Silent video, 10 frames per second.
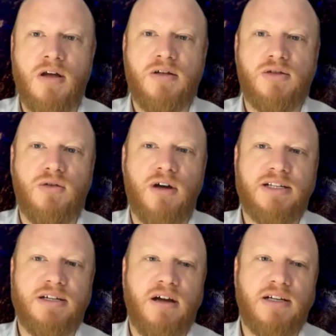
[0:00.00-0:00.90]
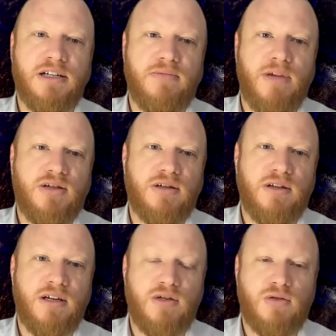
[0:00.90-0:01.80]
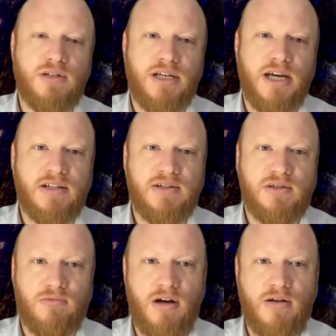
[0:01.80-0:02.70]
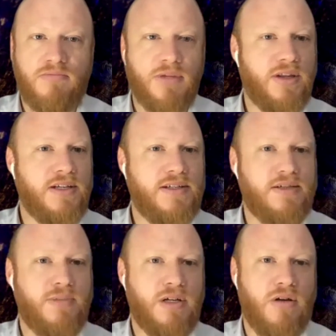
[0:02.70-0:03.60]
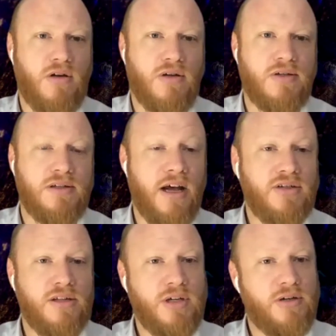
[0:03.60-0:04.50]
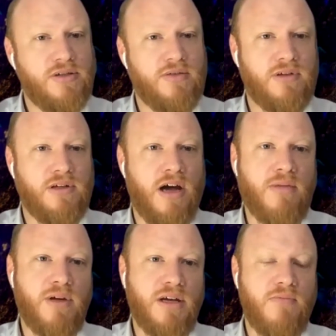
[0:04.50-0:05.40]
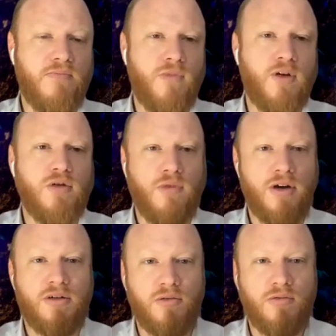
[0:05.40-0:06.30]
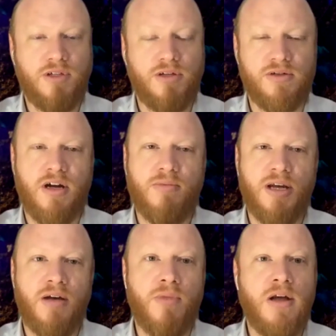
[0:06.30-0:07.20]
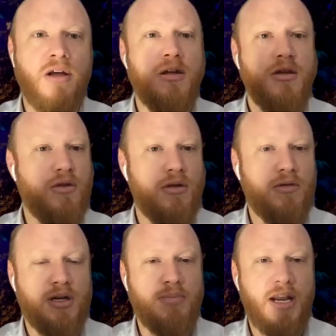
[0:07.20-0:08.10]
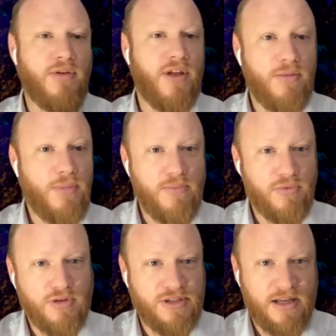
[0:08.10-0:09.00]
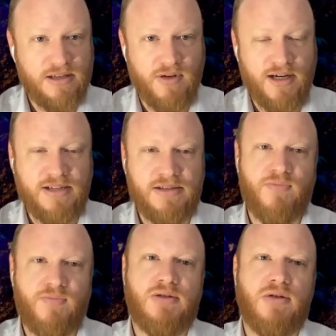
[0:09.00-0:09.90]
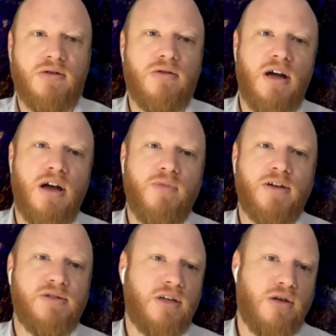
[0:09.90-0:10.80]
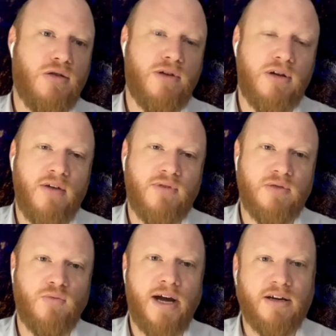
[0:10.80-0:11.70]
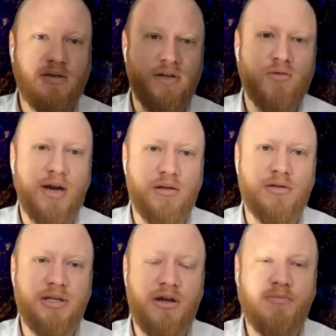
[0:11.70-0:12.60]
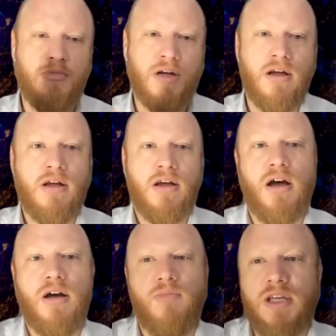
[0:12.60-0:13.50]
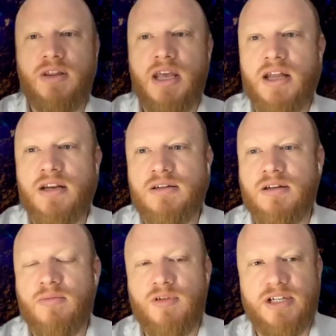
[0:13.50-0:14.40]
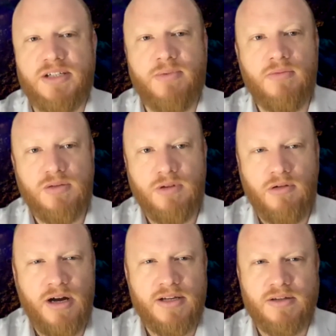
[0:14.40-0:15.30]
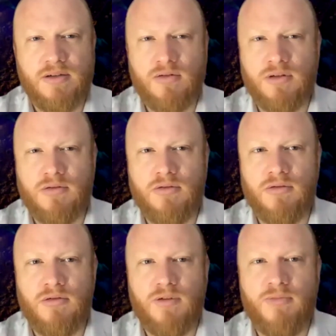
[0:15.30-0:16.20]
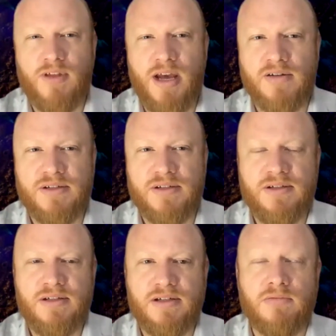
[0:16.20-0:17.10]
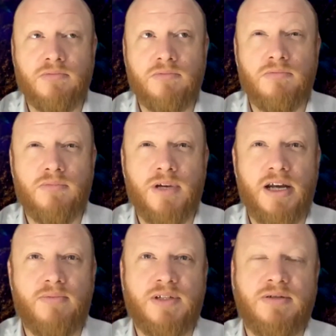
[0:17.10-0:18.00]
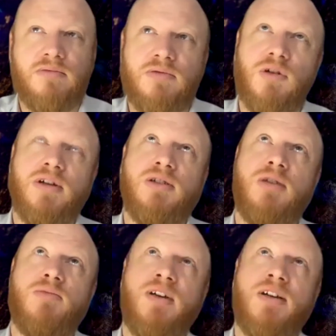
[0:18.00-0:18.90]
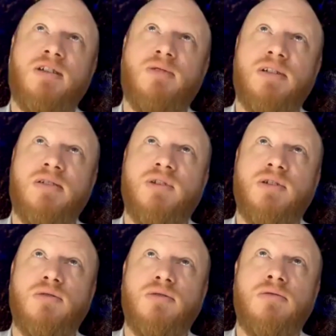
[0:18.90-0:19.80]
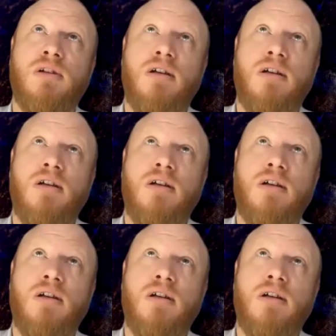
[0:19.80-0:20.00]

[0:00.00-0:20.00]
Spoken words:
So I did mention that it took days to run, but this is largely because of the IBM. When you run a result on IBM, you're competing with other people using that device. So there's a queue and you to wait quite a long time. In the end, the number of experiments required is on the order of thousands to perhaps, well, in terms of individual